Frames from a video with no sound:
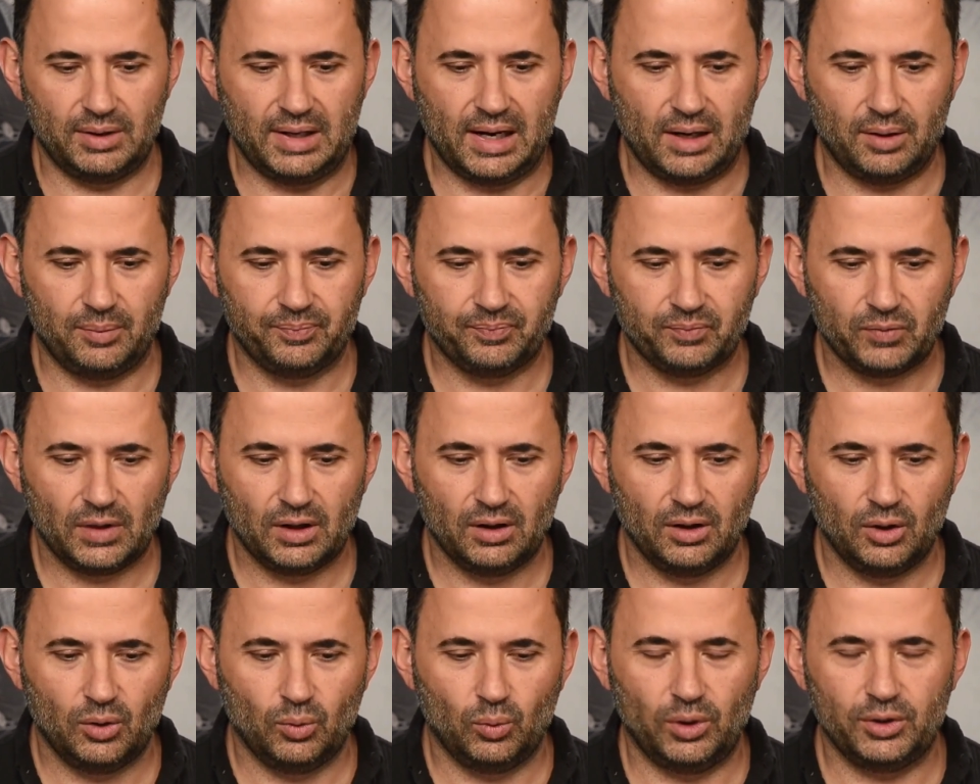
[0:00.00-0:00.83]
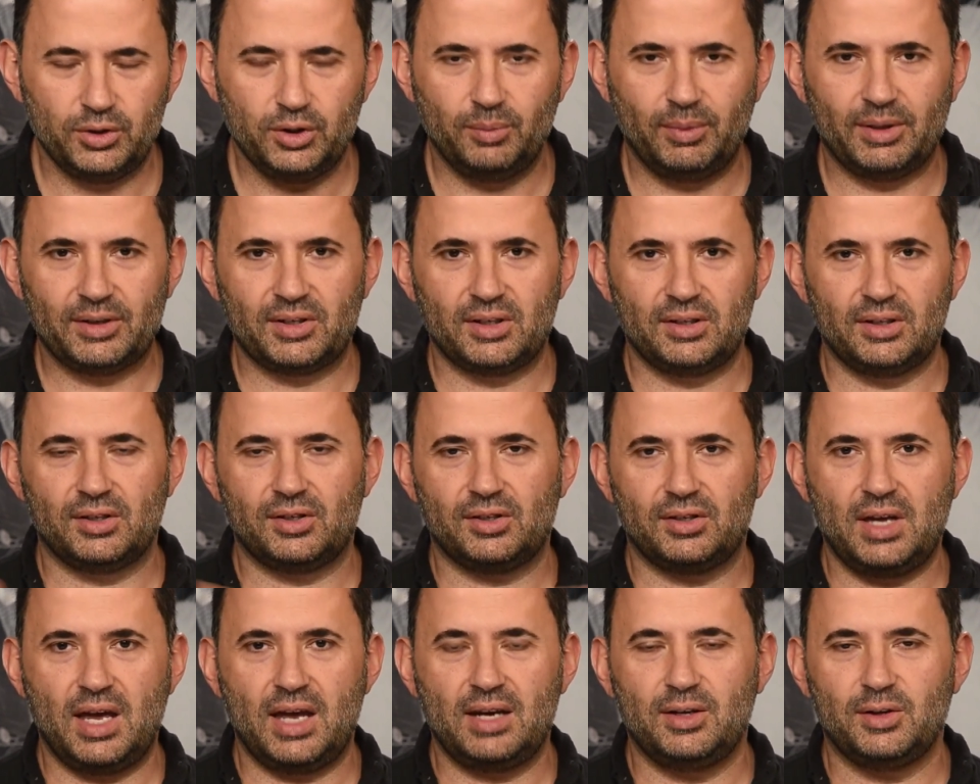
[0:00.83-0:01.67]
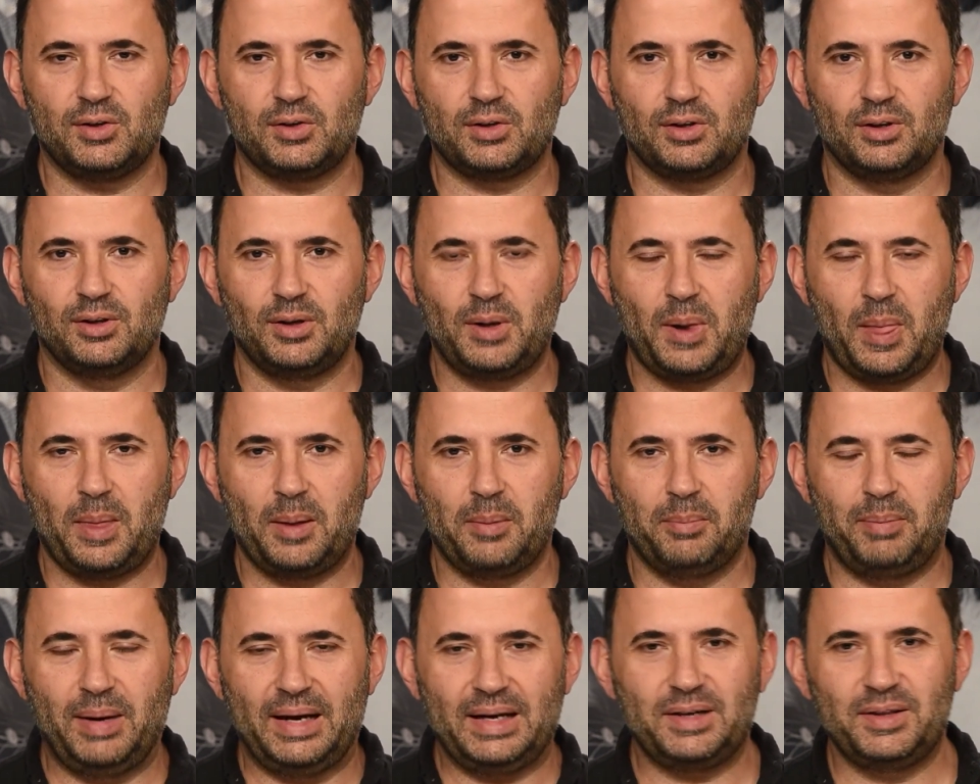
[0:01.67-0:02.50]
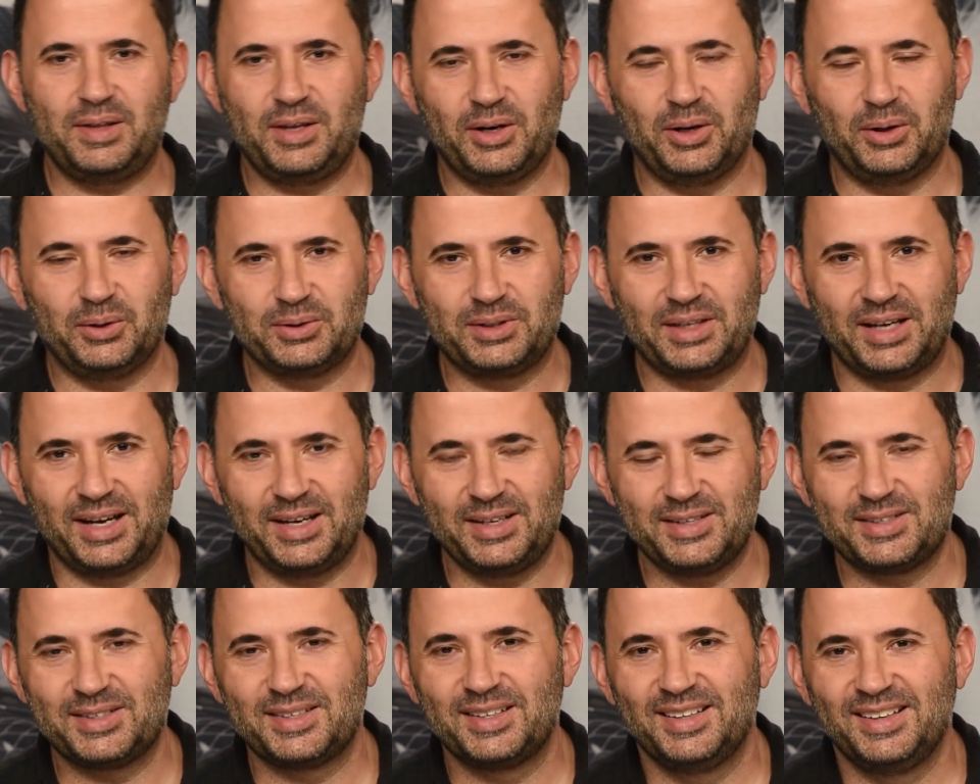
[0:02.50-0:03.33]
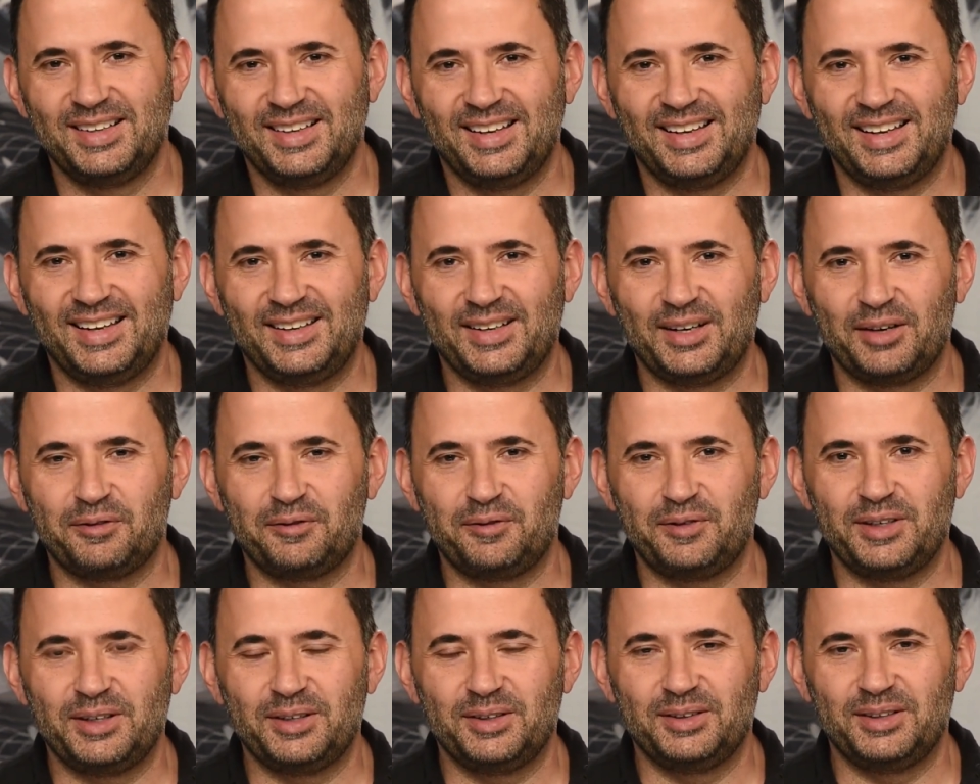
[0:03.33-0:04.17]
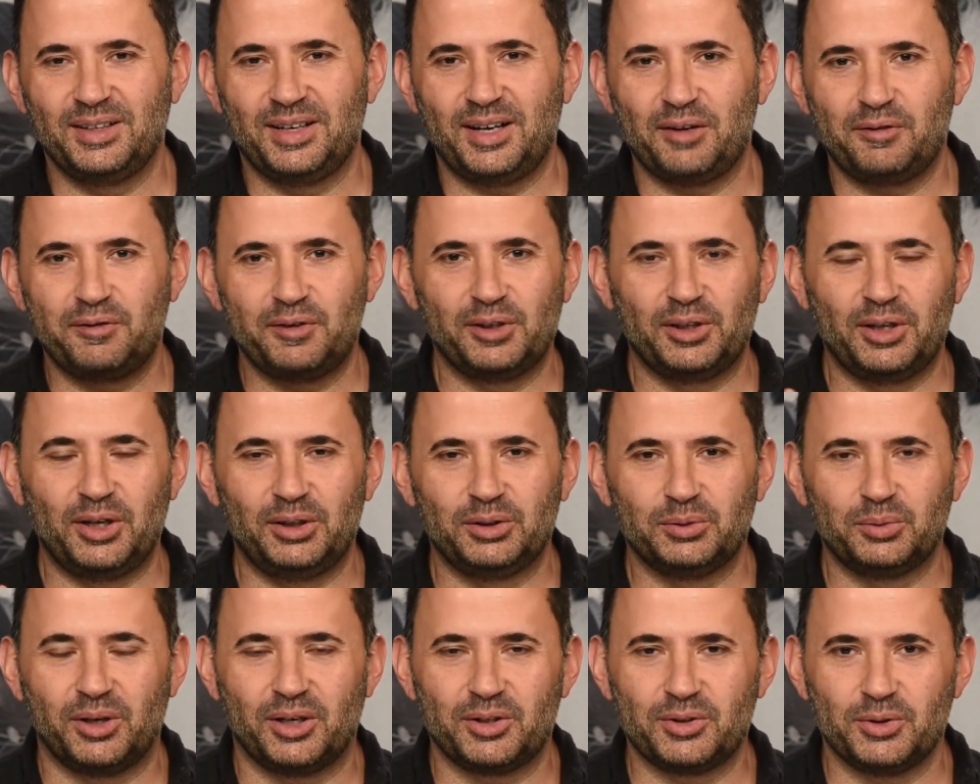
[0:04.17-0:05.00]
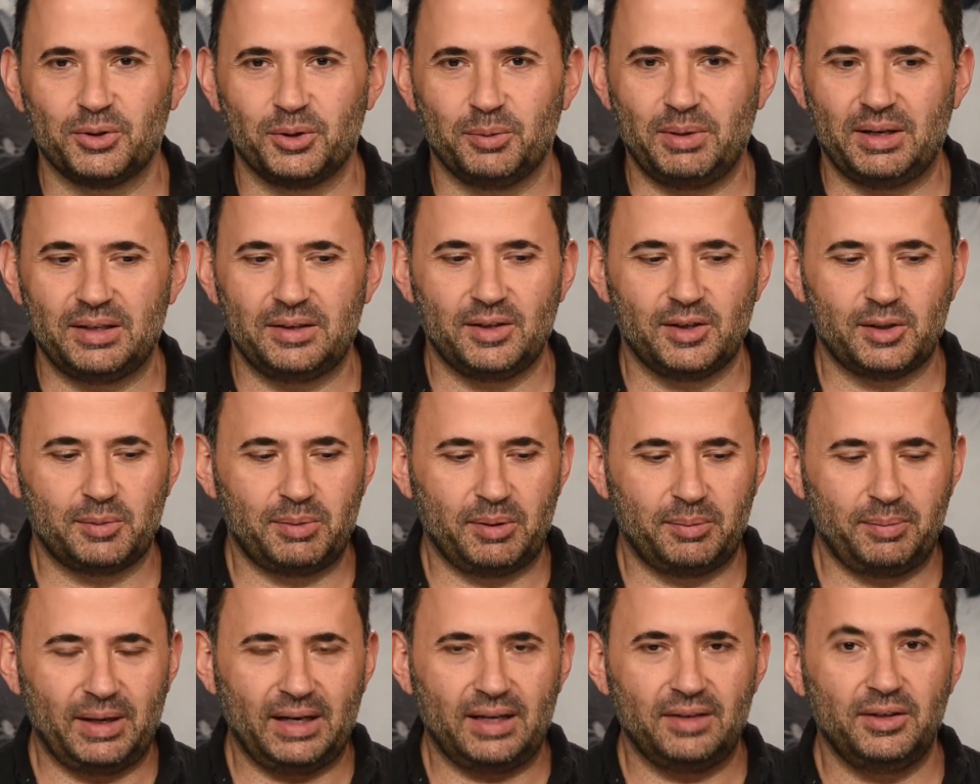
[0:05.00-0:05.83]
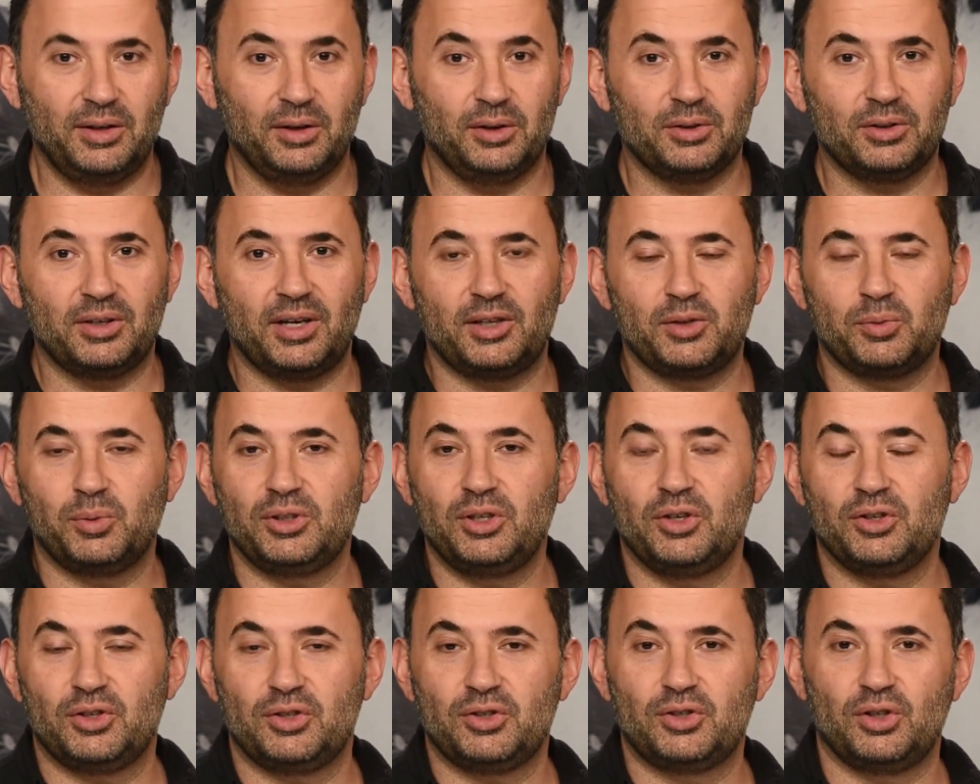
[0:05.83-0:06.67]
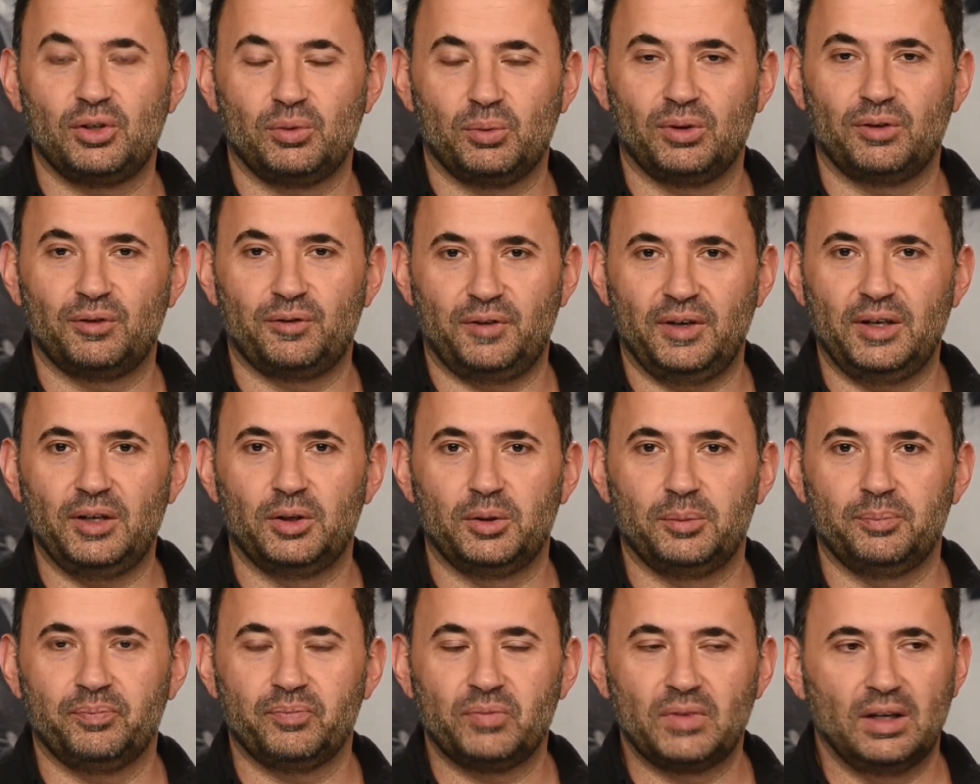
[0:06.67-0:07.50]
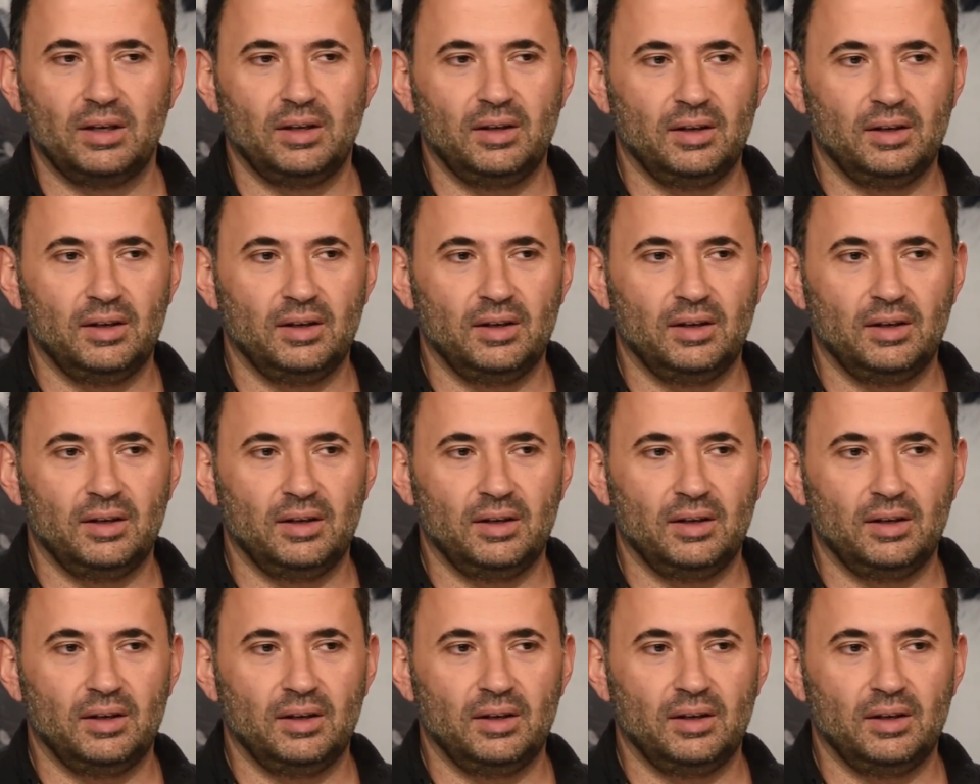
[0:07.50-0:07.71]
Now, what you must understand is back in the old days, and I feel old when I talk about this, but back in the old days when you used to shoot with film